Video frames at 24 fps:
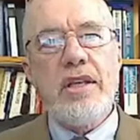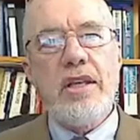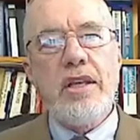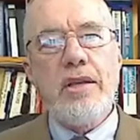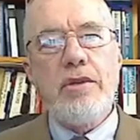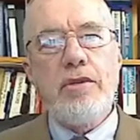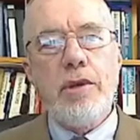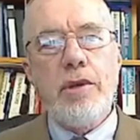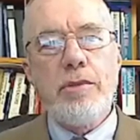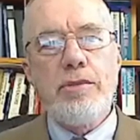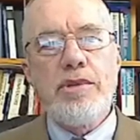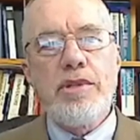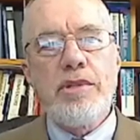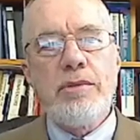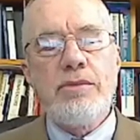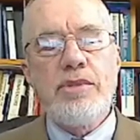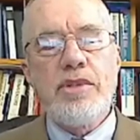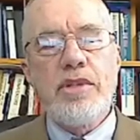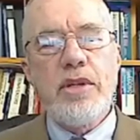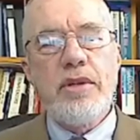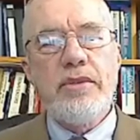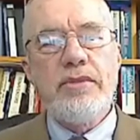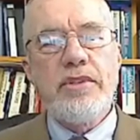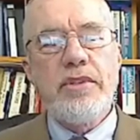the crops
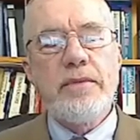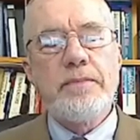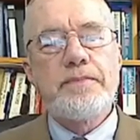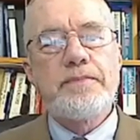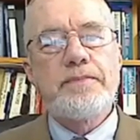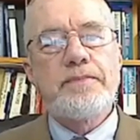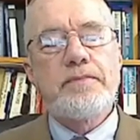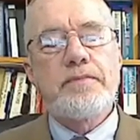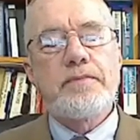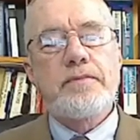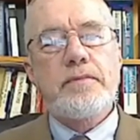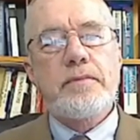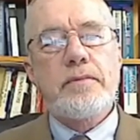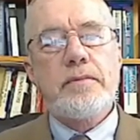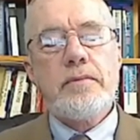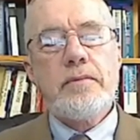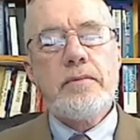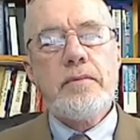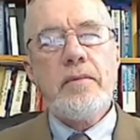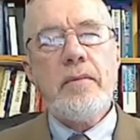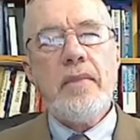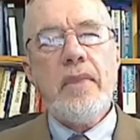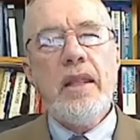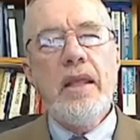themselves.
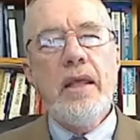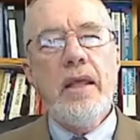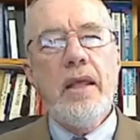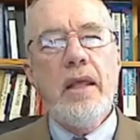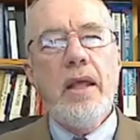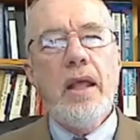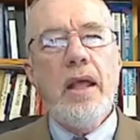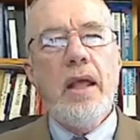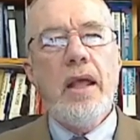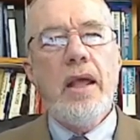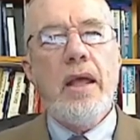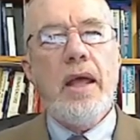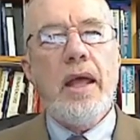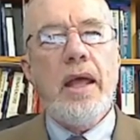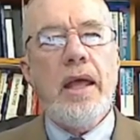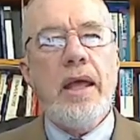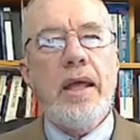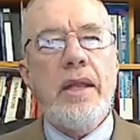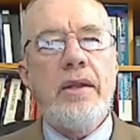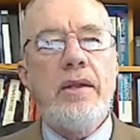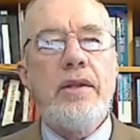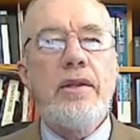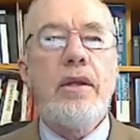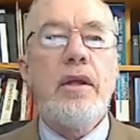
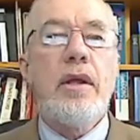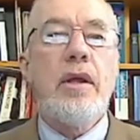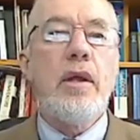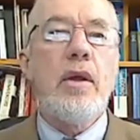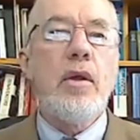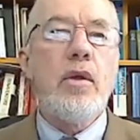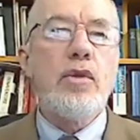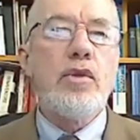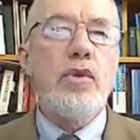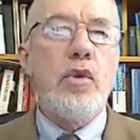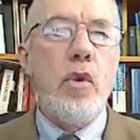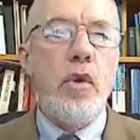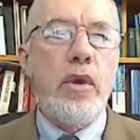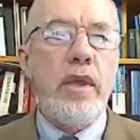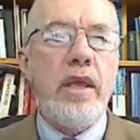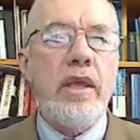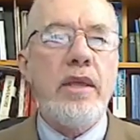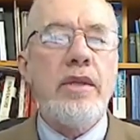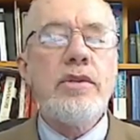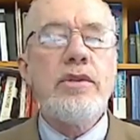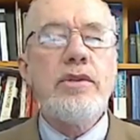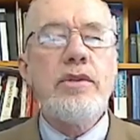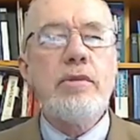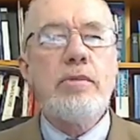And
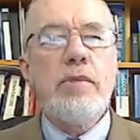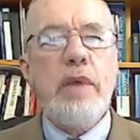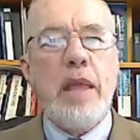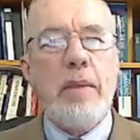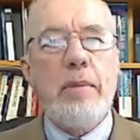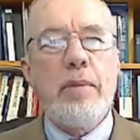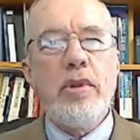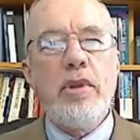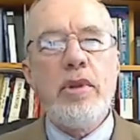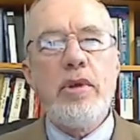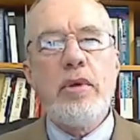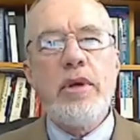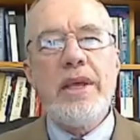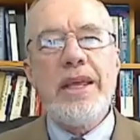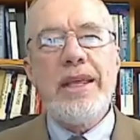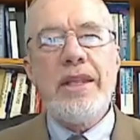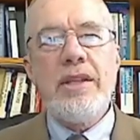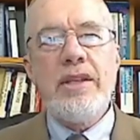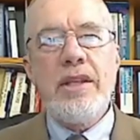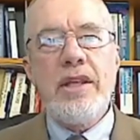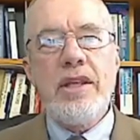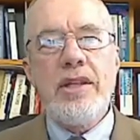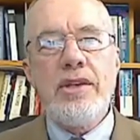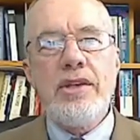talking to people who are
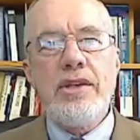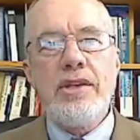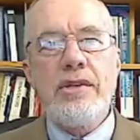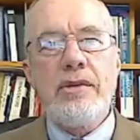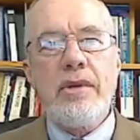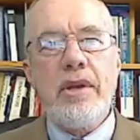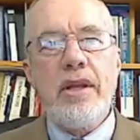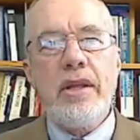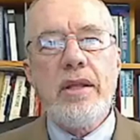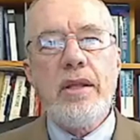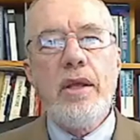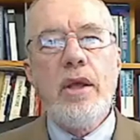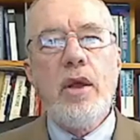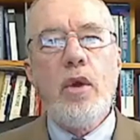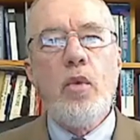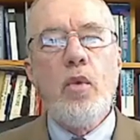in the industry,